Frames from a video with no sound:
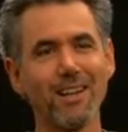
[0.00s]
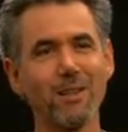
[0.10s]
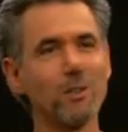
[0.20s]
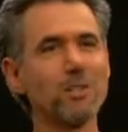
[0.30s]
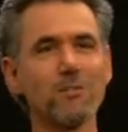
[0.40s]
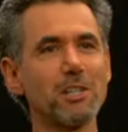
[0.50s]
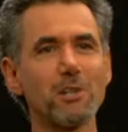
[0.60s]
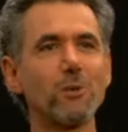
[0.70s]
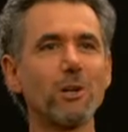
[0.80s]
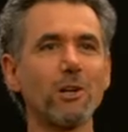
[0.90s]
Those of us
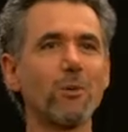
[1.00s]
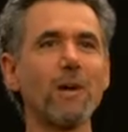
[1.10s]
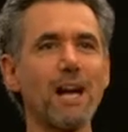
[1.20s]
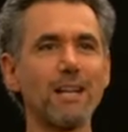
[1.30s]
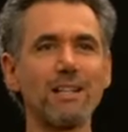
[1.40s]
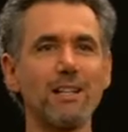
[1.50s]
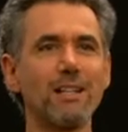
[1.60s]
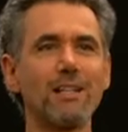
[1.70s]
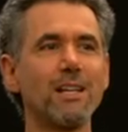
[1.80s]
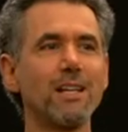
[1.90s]
who were correct
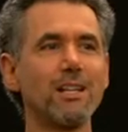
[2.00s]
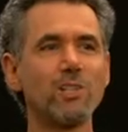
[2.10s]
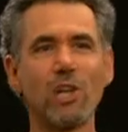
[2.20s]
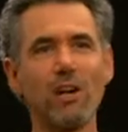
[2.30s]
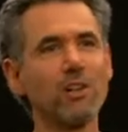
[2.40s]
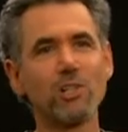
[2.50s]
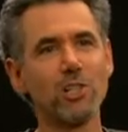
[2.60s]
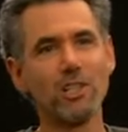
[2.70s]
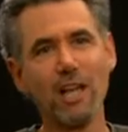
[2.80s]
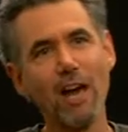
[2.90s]
in
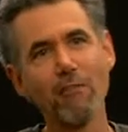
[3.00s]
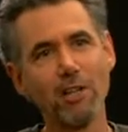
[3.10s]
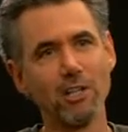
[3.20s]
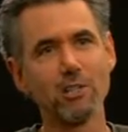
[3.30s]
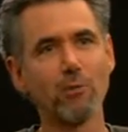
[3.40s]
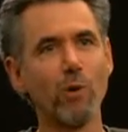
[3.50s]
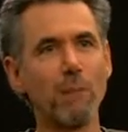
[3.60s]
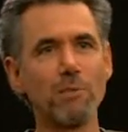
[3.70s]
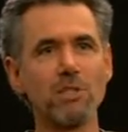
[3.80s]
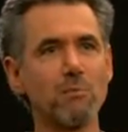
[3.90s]
challenging the evidence of
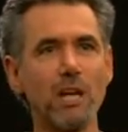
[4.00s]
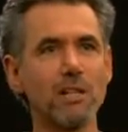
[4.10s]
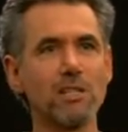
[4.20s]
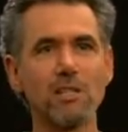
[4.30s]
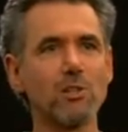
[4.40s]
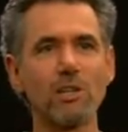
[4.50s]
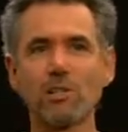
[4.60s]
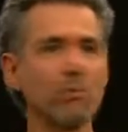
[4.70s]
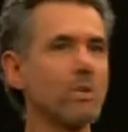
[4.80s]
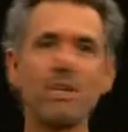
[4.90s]
weapons of mass
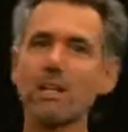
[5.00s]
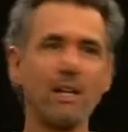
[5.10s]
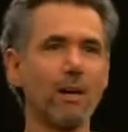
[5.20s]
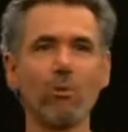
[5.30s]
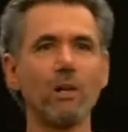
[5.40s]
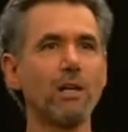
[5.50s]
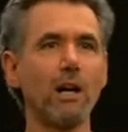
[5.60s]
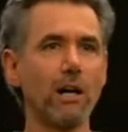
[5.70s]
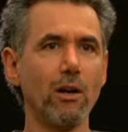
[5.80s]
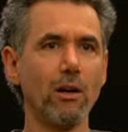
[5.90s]
destruction, we didn't get
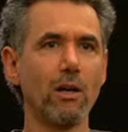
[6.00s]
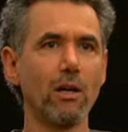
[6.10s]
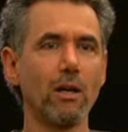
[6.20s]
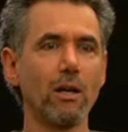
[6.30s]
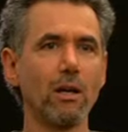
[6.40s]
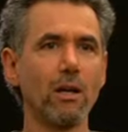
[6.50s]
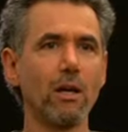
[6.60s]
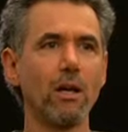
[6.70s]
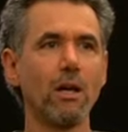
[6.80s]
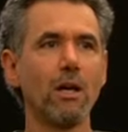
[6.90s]
rehired.
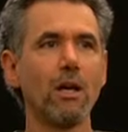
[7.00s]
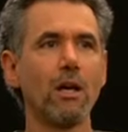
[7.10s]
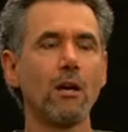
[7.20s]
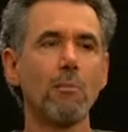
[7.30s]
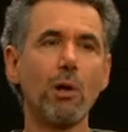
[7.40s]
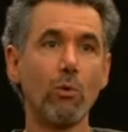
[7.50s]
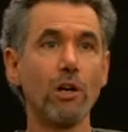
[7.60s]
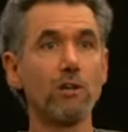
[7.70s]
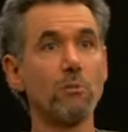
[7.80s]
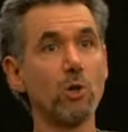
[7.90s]
but
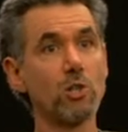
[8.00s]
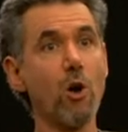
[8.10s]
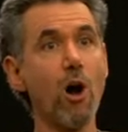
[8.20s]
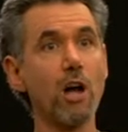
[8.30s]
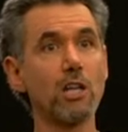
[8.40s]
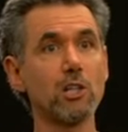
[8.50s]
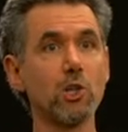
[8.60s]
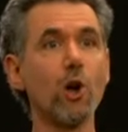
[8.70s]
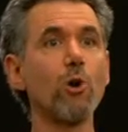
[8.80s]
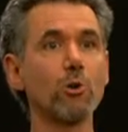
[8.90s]
one of the most hawkish
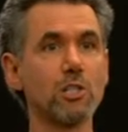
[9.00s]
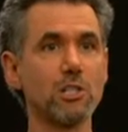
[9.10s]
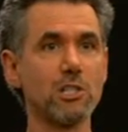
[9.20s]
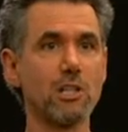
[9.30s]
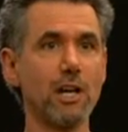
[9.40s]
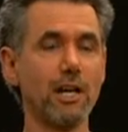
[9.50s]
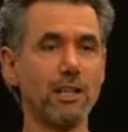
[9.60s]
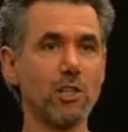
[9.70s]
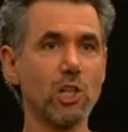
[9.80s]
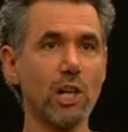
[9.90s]
hosts on
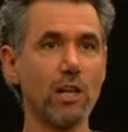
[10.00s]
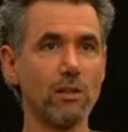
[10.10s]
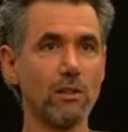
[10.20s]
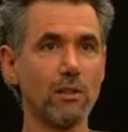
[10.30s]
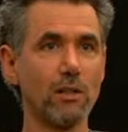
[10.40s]
the channel.